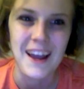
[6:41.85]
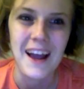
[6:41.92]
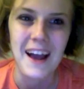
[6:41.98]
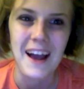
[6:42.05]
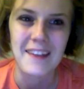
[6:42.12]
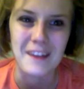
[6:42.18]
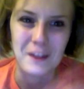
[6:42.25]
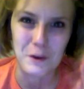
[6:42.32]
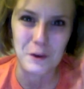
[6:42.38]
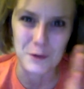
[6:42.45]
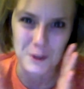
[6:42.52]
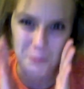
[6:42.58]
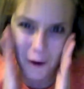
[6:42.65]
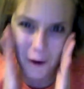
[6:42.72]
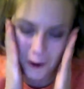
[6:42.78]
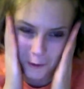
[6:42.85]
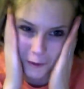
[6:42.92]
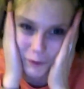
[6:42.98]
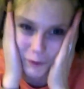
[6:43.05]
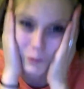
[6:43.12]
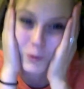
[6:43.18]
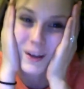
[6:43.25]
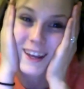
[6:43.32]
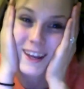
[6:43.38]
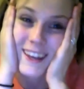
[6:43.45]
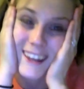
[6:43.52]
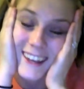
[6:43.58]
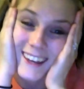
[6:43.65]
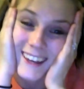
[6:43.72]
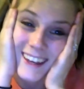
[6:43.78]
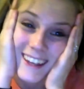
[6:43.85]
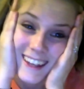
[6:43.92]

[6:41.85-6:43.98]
And then there was a part where we